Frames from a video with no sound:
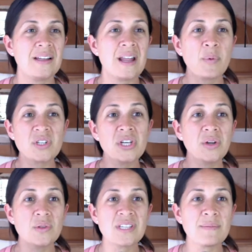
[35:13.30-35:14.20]
Number
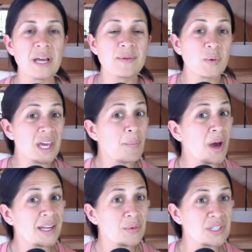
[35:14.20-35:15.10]
two, sometimes we get
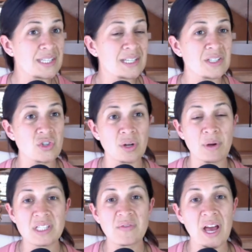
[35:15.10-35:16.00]
potty resistance
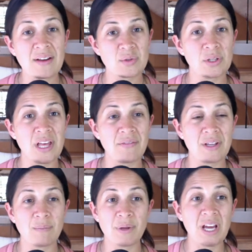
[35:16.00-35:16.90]
during months five to
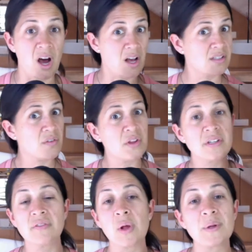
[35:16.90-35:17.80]
11 because of all
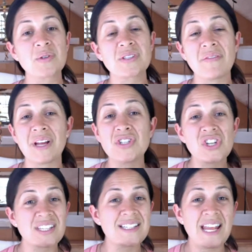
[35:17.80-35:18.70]
the developmental stuff I
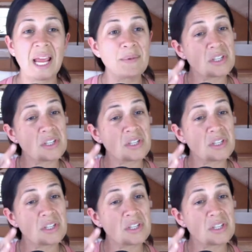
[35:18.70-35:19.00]
just named.